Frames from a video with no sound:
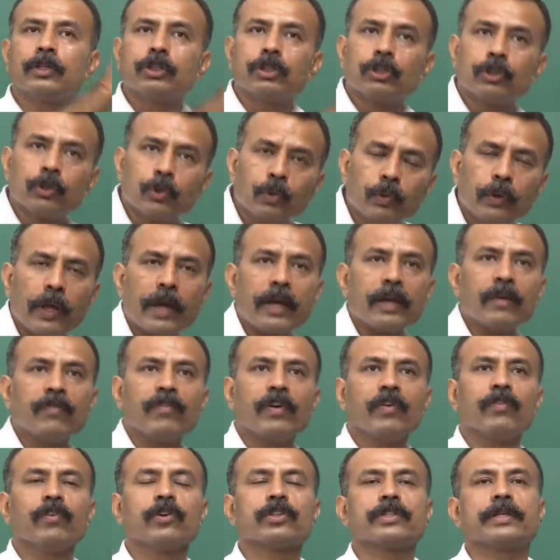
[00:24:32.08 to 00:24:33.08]
to the in
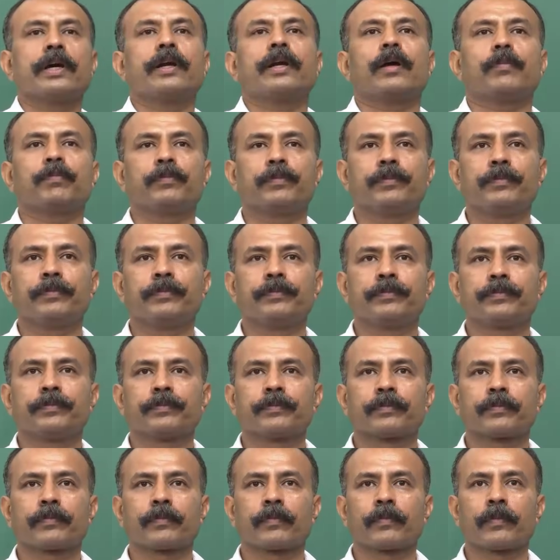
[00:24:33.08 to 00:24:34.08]
vivo setup,
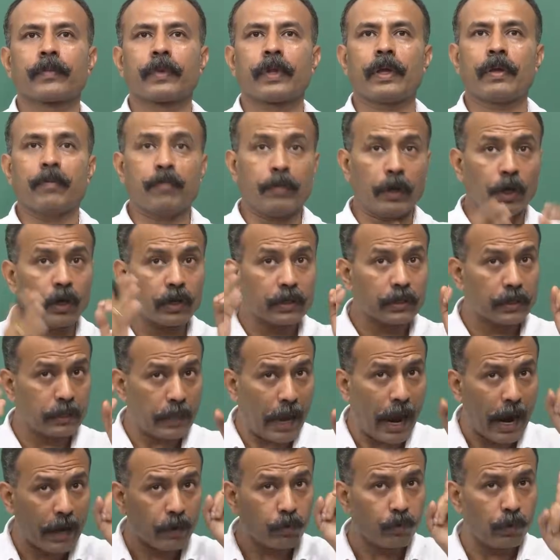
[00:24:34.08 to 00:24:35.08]
because
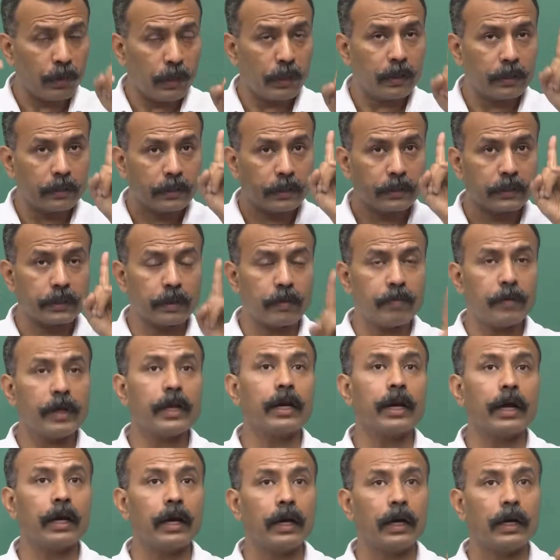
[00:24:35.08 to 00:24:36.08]
that will
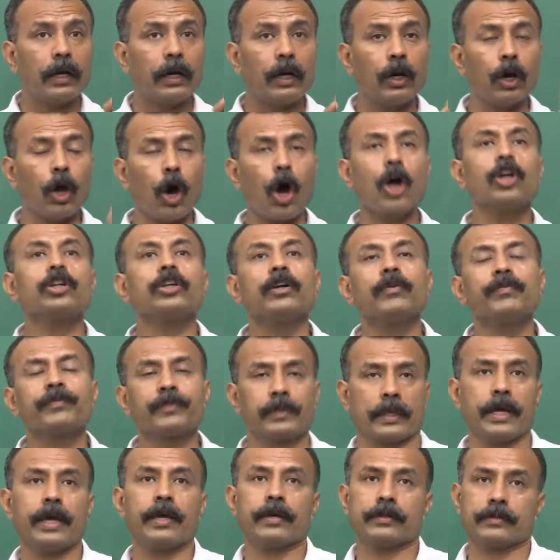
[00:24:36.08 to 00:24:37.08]
determine a lot of
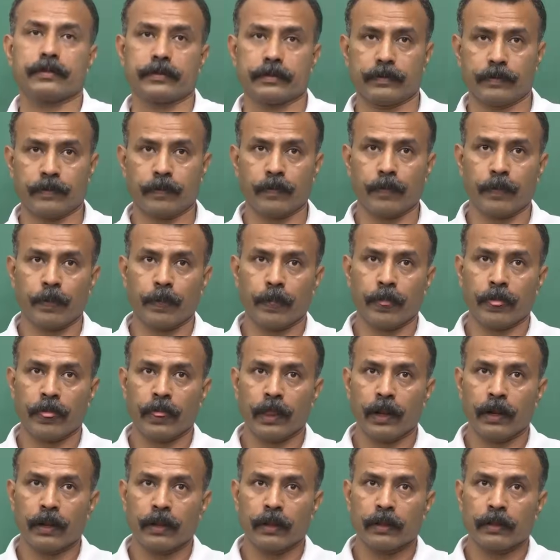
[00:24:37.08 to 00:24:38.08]
things,
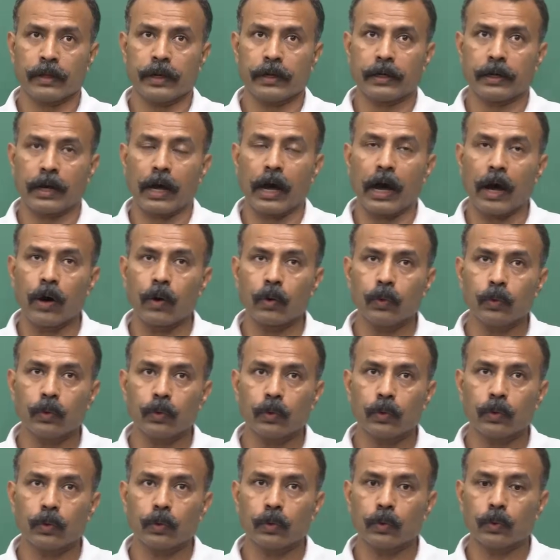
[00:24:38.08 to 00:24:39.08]
that how,
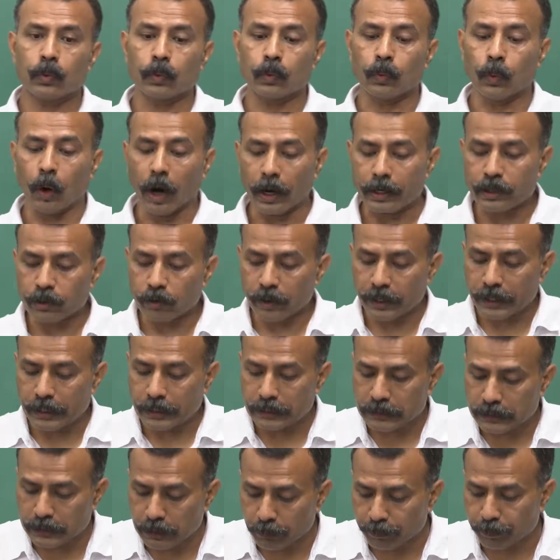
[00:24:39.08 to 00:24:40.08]
what you are
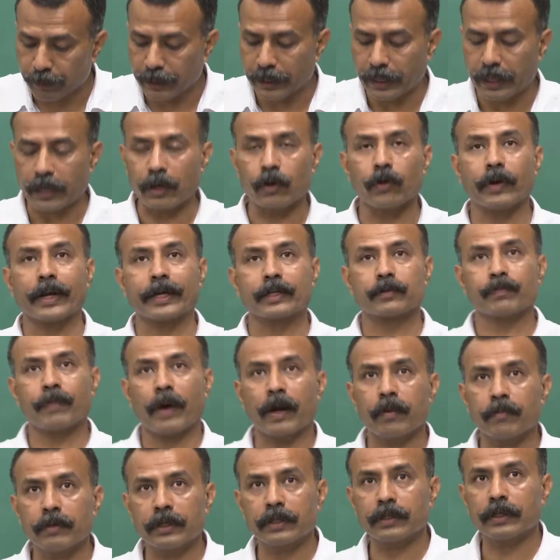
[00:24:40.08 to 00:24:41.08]
interpreting, your
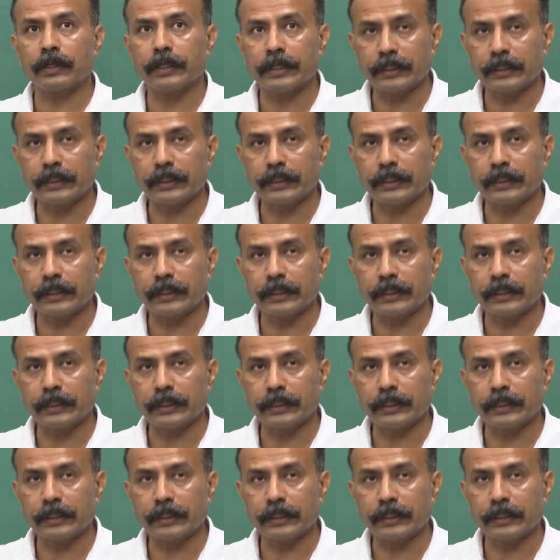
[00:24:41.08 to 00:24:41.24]
experimental